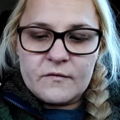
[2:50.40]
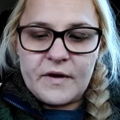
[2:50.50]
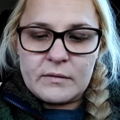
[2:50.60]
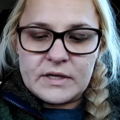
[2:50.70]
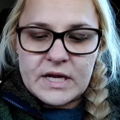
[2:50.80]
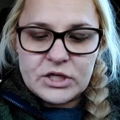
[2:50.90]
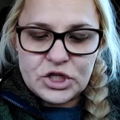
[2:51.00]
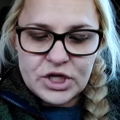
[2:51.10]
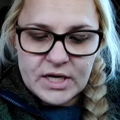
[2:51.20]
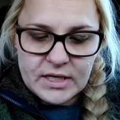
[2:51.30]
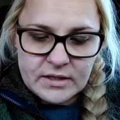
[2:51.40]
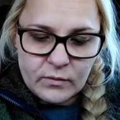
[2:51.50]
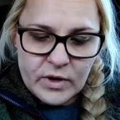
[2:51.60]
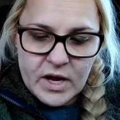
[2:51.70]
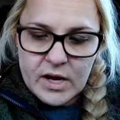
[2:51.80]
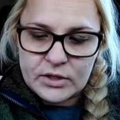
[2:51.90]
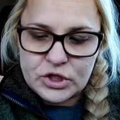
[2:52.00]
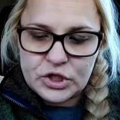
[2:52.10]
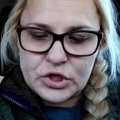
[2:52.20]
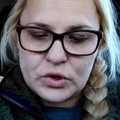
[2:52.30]
Foundation, we got
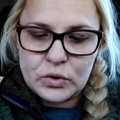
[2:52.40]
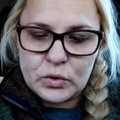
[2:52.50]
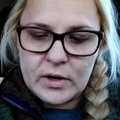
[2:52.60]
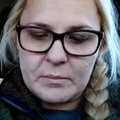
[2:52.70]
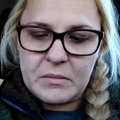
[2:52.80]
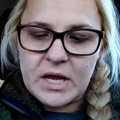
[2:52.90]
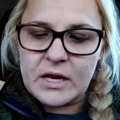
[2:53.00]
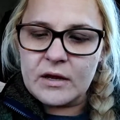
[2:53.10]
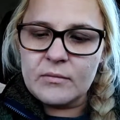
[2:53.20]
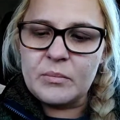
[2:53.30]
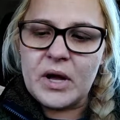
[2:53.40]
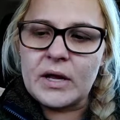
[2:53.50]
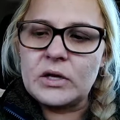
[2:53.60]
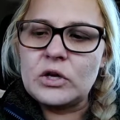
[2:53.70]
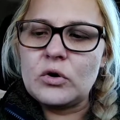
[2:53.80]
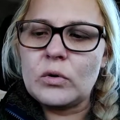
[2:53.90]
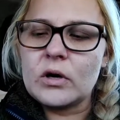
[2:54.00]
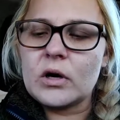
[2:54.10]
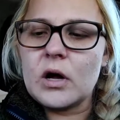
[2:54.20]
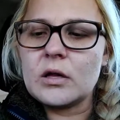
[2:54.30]
two medium by
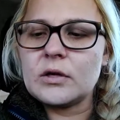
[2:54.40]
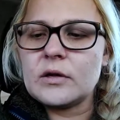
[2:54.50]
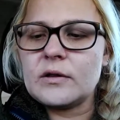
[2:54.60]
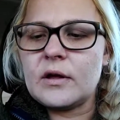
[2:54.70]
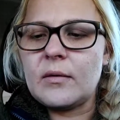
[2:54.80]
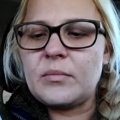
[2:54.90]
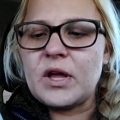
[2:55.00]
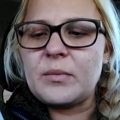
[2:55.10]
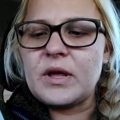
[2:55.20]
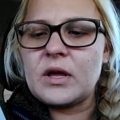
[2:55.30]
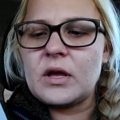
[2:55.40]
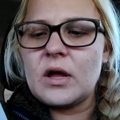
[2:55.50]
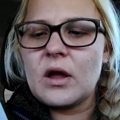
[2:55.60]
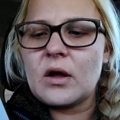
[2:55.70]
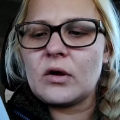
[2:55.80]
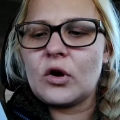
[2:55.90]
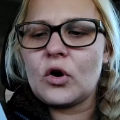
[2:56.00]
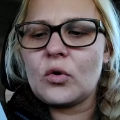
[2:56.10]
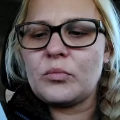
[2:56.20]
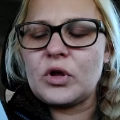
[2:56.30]
Newer Color, the BB
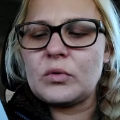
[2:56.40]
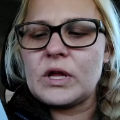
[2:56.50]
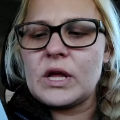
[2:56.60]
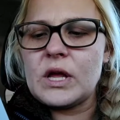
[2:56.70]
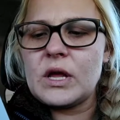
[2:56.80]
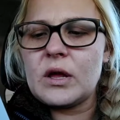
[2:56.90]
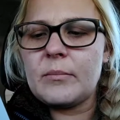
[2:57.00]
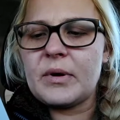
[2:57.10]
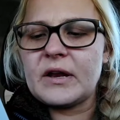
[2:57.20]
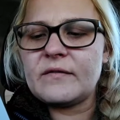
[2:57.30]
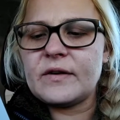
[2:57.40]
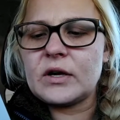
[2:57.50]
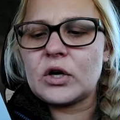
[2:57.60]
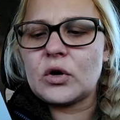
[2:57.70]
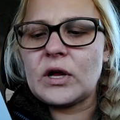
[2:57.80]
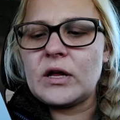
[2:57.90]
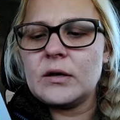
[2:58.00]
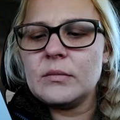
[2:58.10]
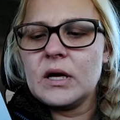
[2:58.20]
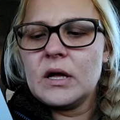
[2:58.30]
Beauty Benefit
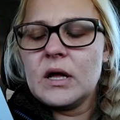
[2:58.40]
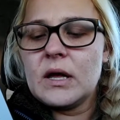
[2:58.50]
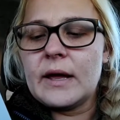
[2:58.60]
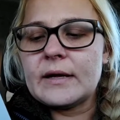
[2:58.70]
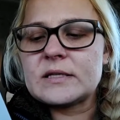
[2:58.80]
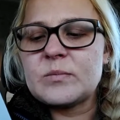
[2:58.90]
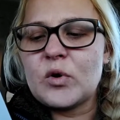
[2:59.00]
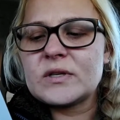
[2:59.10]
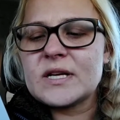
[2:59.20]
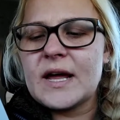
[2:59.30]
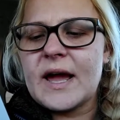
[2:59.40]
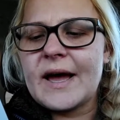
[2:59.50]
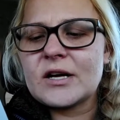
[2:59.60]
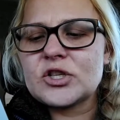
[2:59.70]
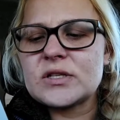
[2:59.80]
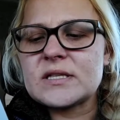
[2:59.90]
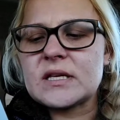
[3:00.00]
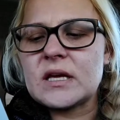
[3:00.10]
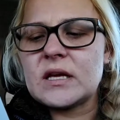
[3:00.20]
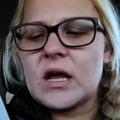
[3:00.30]
Cream. It's multi-action
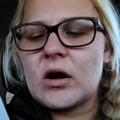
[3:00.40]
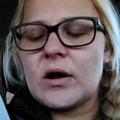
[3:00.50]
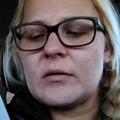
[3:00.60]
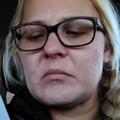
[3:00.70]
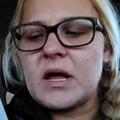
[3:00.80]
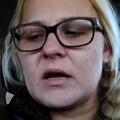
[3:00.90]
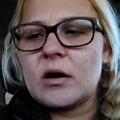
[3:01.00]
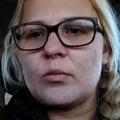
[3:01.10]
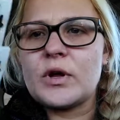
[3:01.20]
skincare and makeup.